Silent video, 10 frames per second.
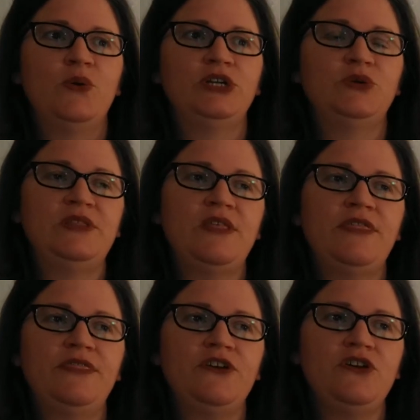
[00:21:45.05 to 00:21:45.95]
We're doing the
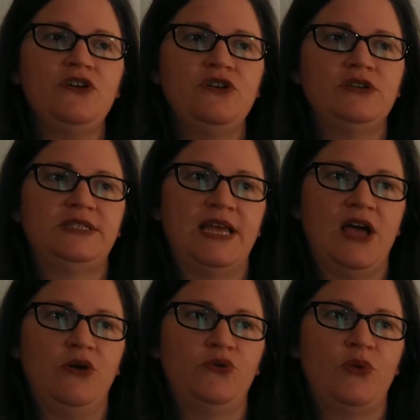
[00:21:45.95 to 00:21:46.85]
third
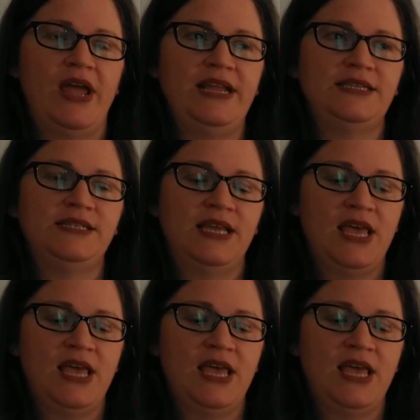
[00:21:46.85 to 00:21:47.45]
sound, right?